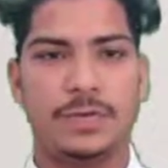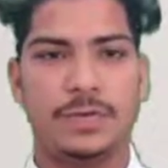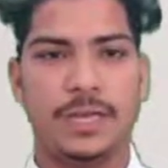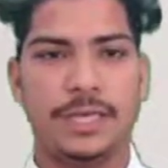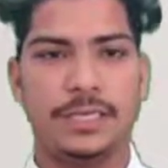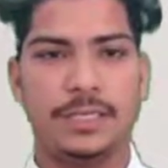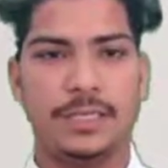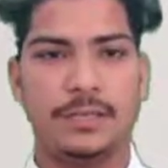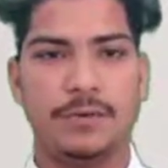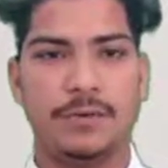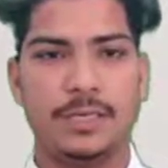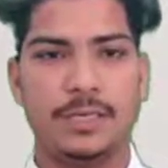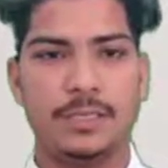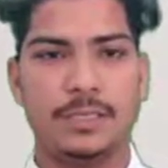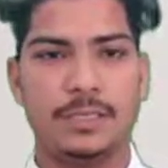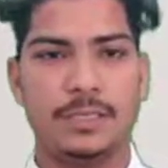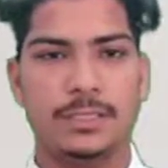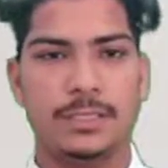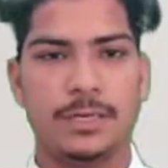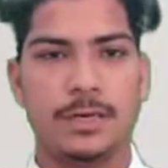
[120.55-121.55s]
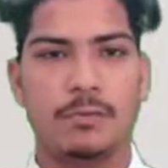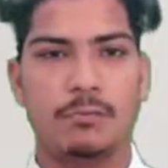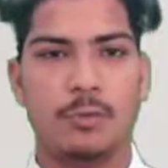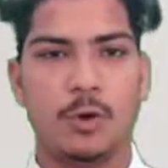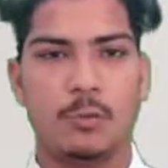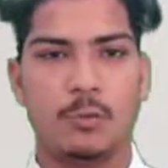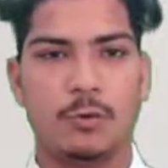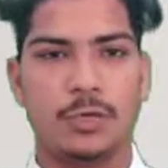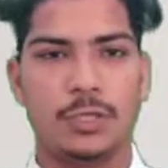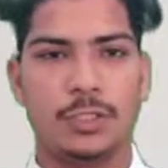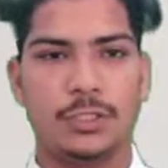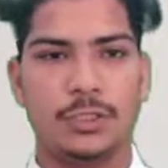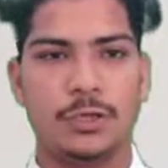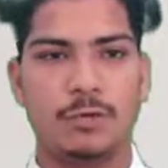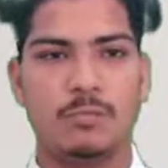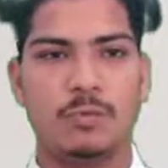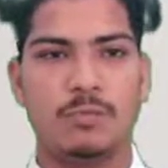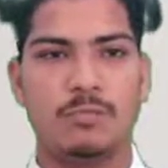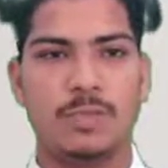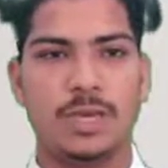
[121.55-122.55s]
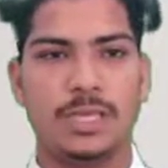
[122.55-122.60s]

to 91, population of